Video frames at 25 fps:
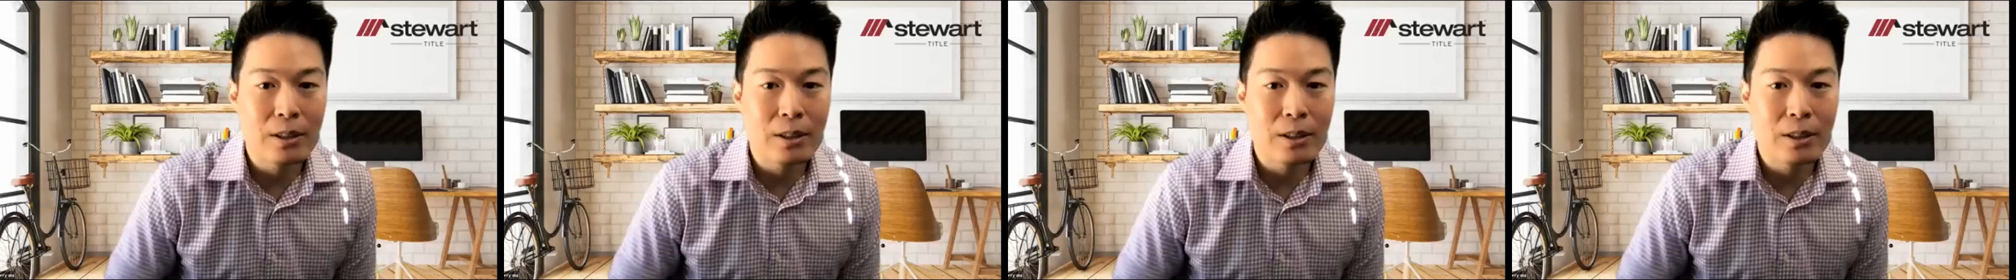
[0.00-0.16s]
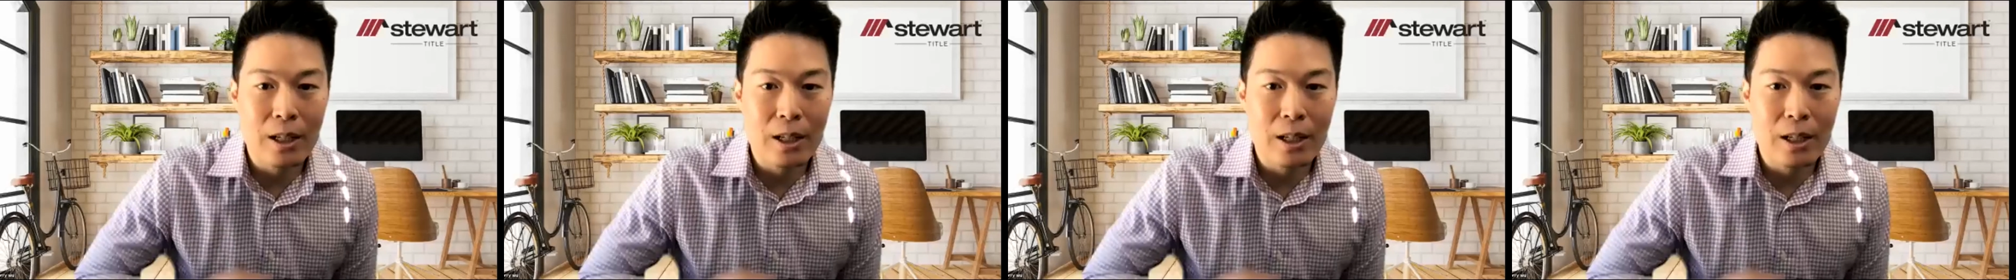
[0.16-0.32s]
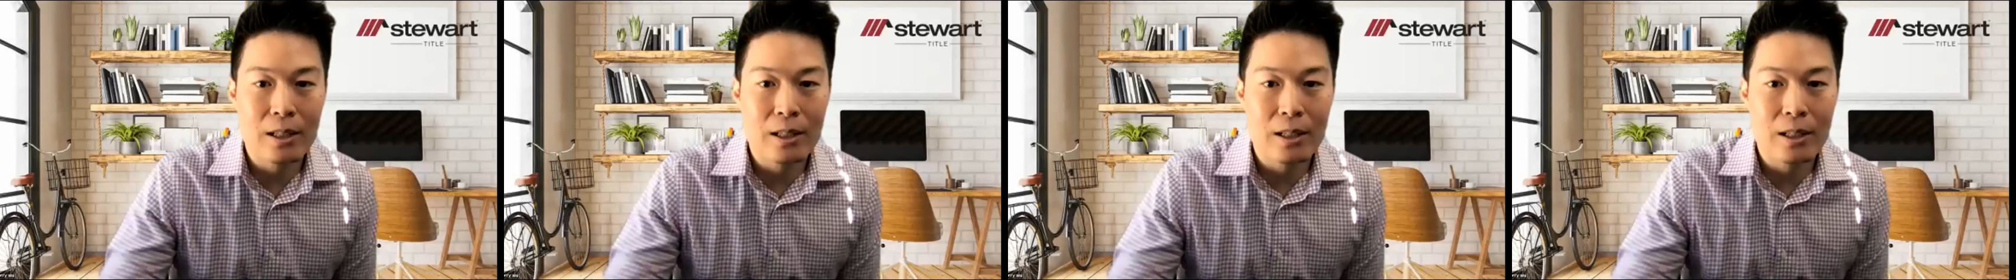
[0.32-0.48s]

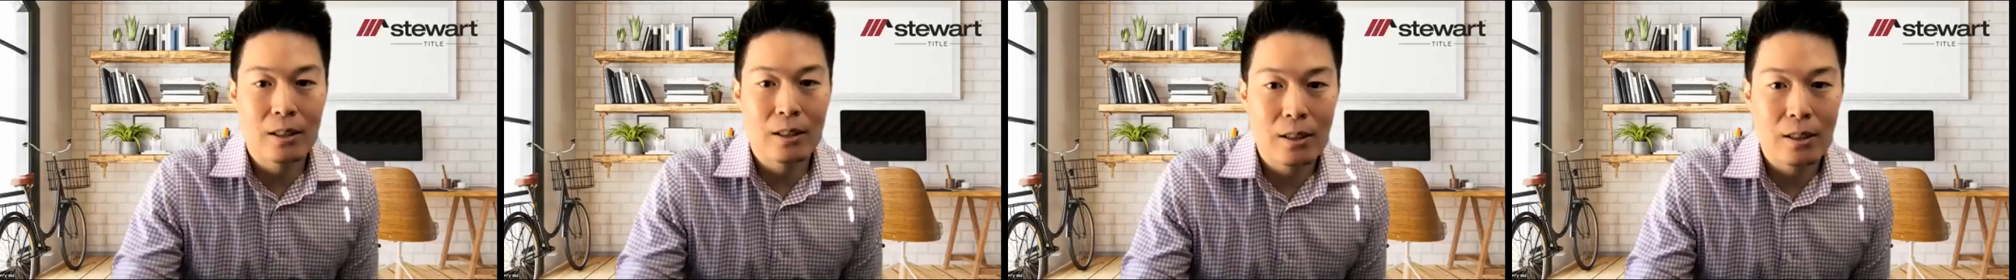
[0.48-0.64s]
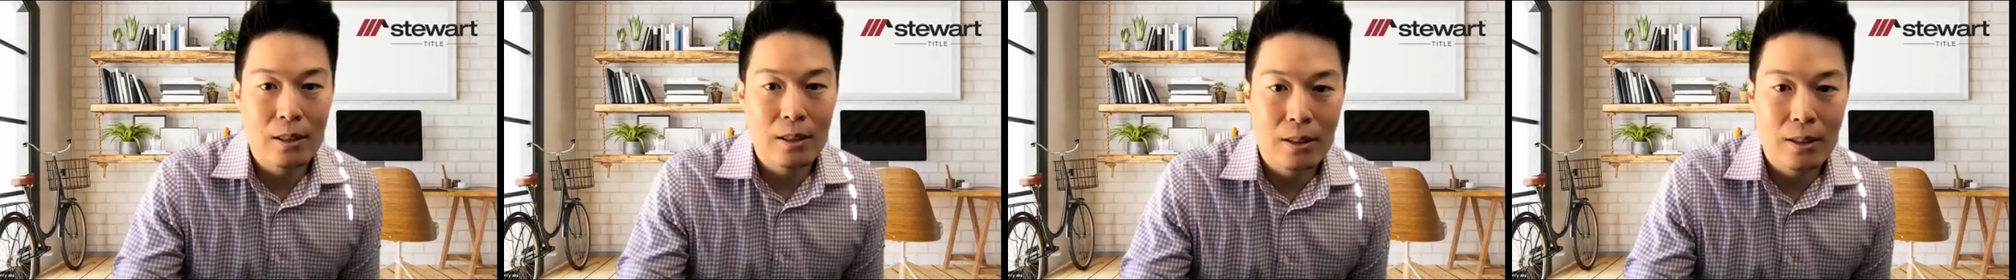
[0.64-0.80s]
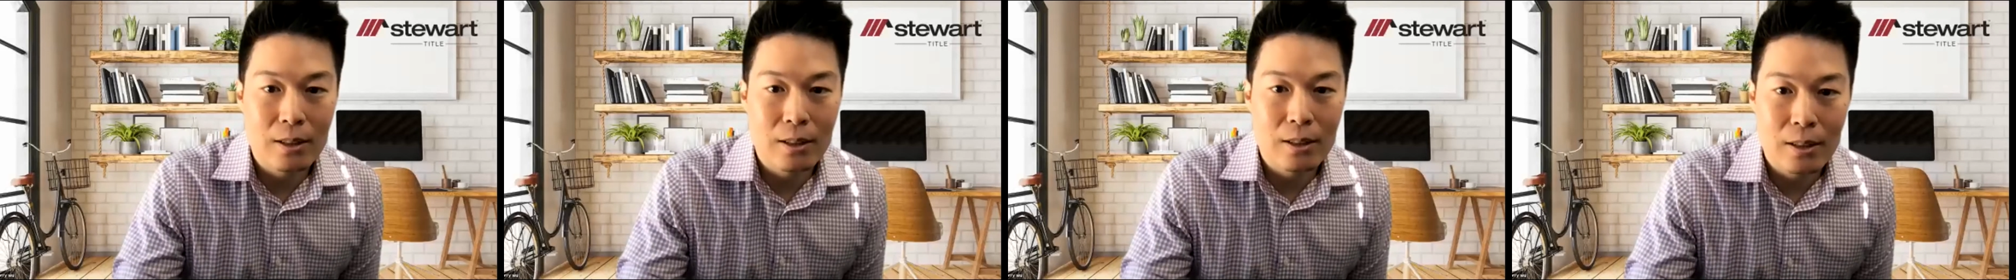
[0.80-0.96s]
that
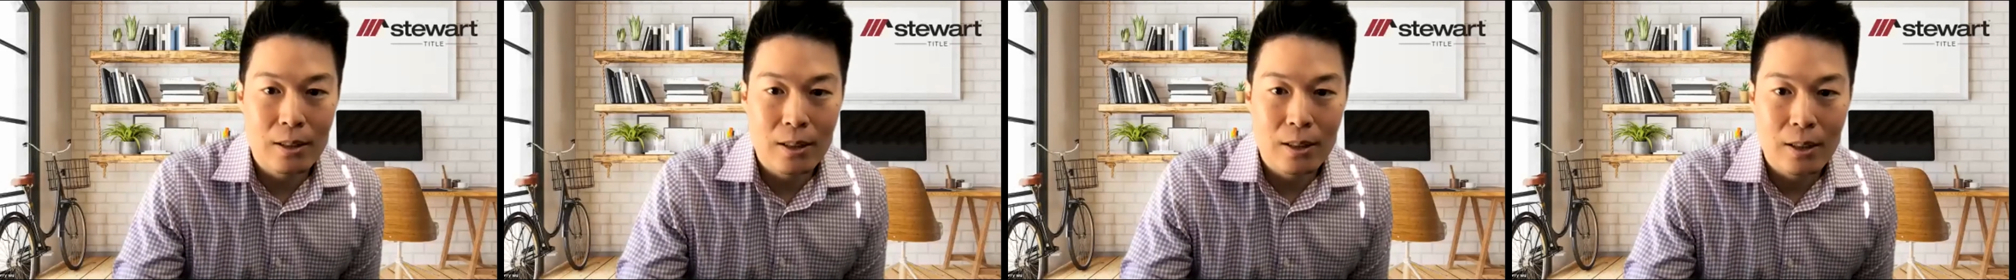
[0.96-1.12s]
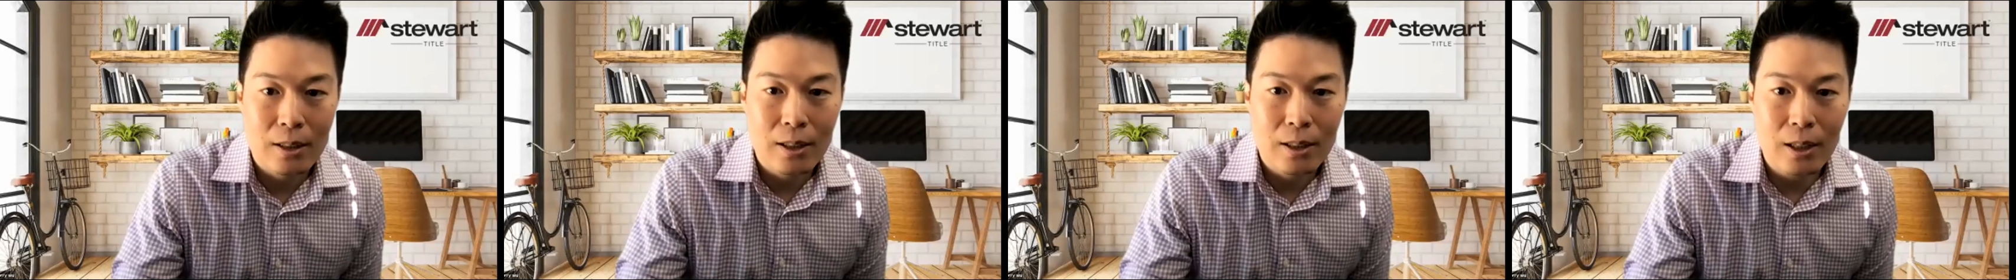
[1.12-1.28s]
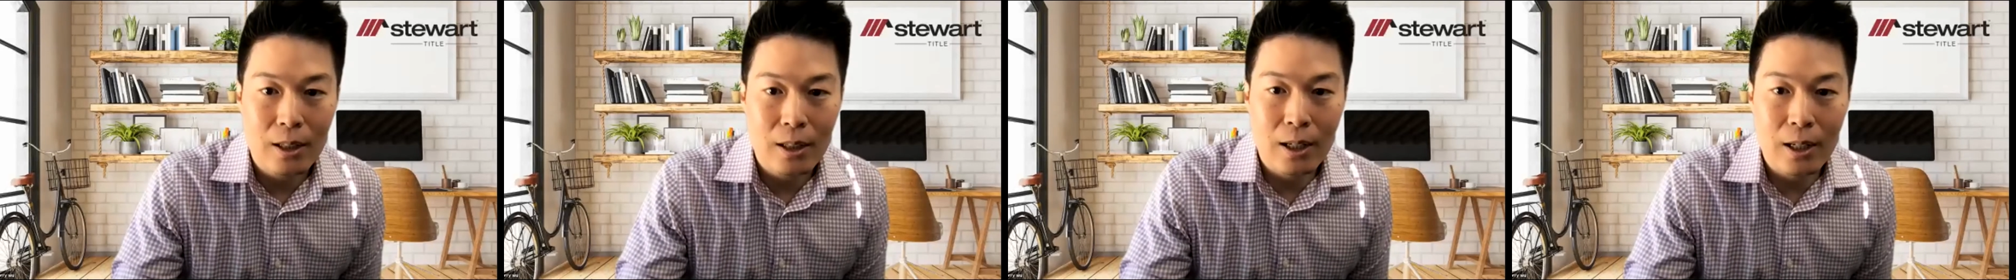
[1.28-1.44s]

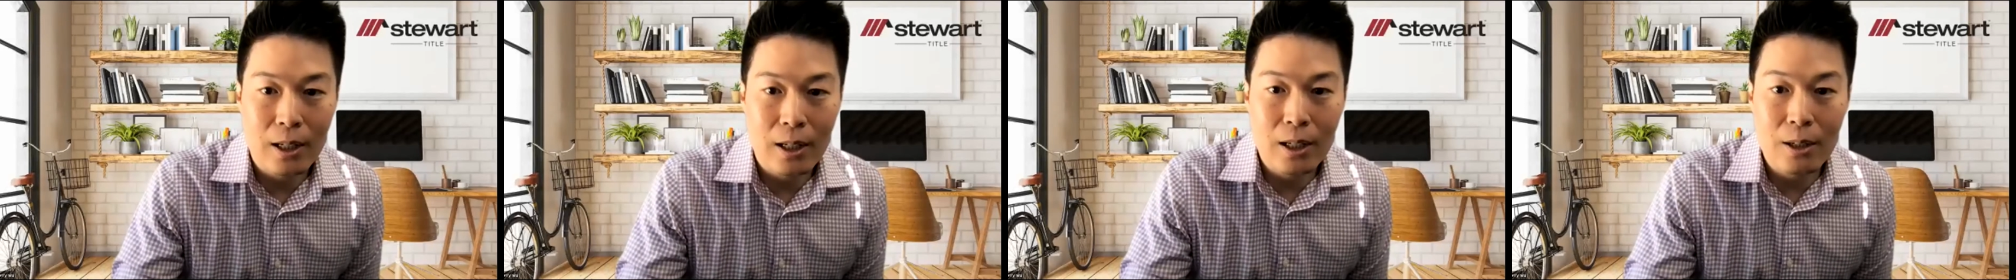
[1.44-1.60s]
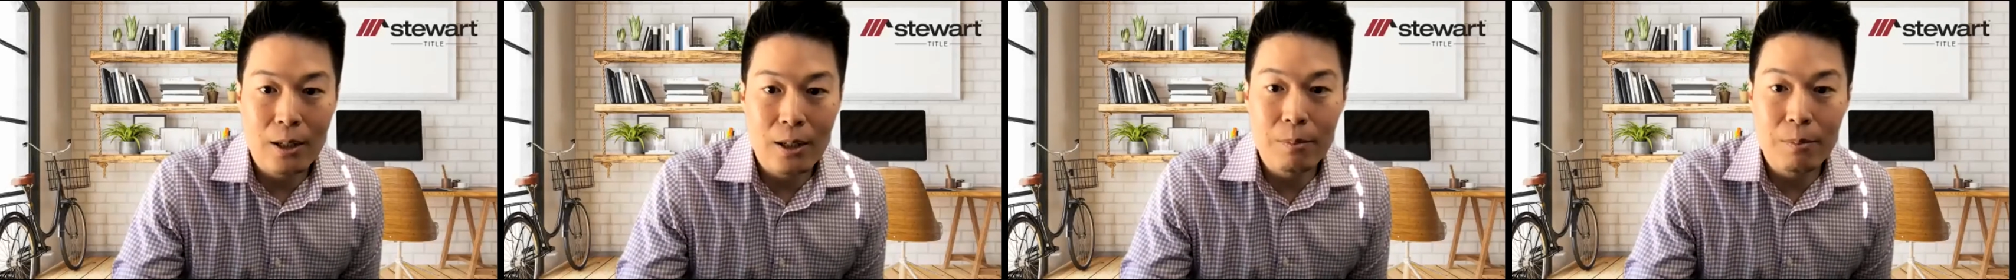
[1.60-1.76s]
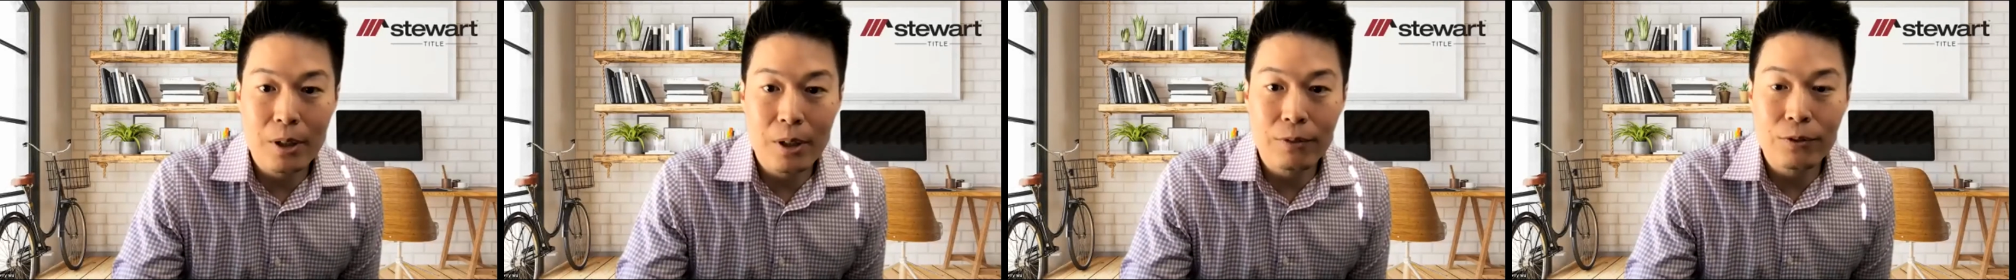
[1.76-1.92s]

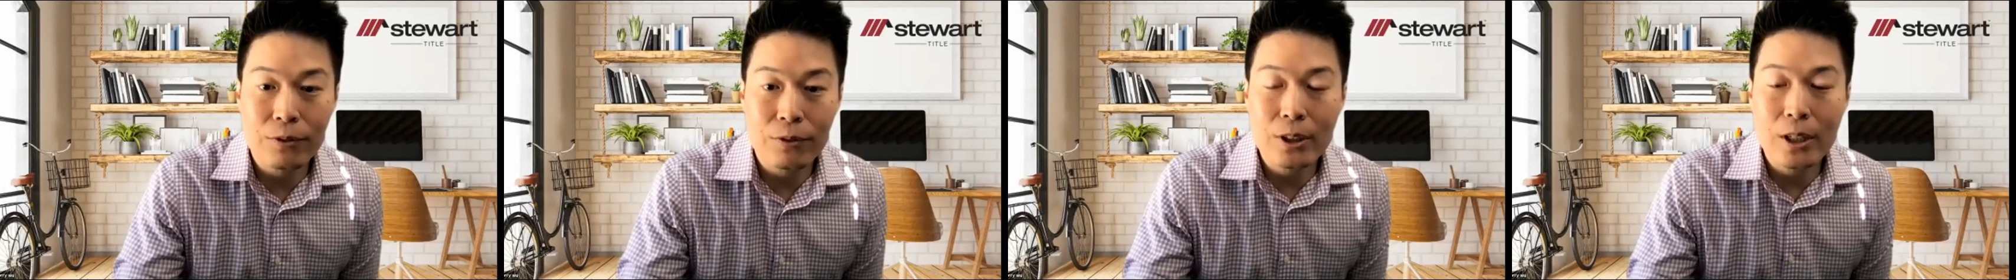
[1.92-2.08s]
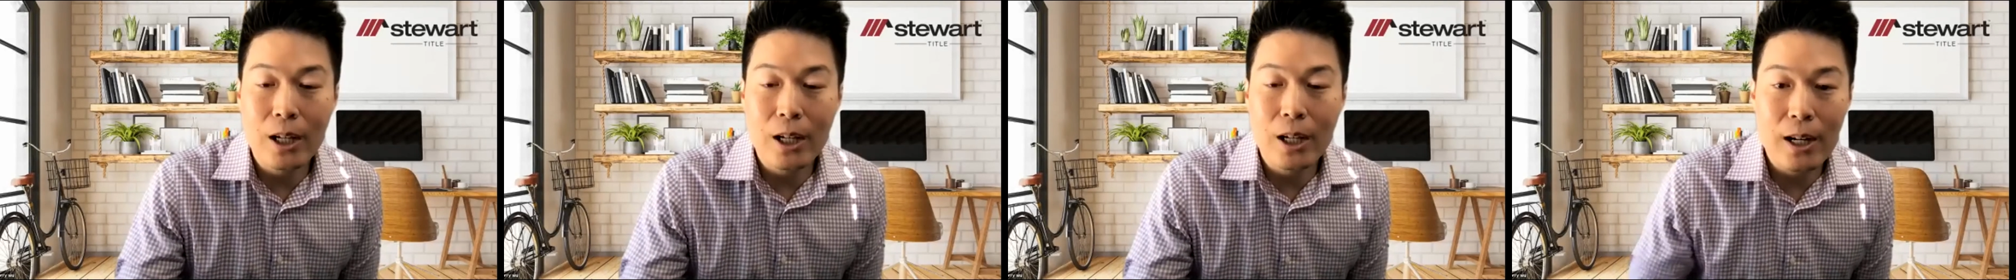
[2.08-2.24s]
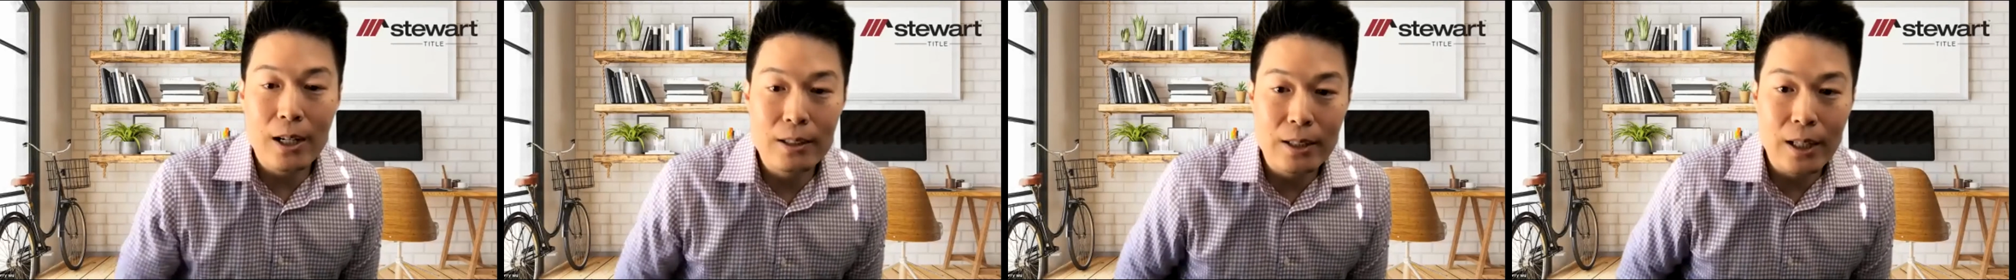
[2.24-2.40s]
if you guys